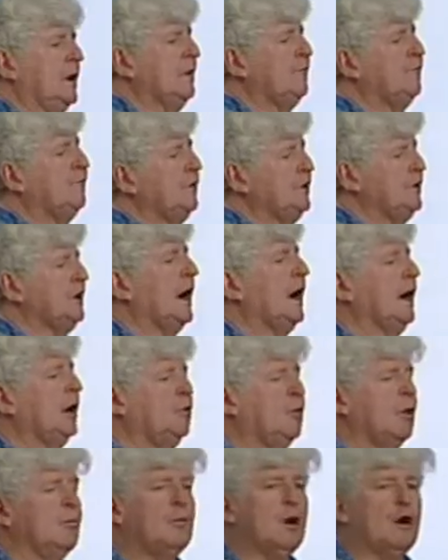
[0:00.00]
Workshop
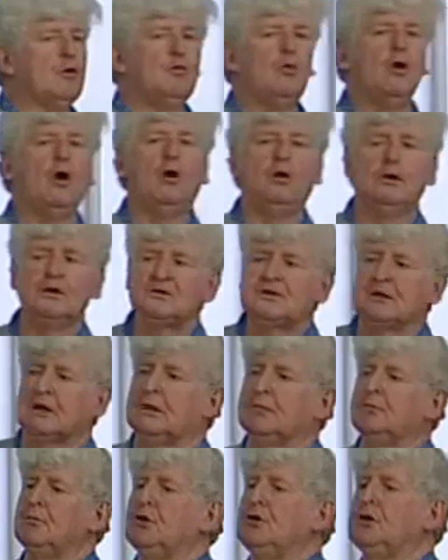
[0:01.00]
sessions were
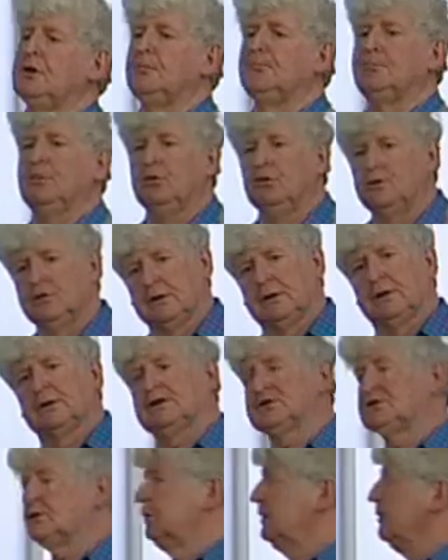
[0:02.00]
focused on asset based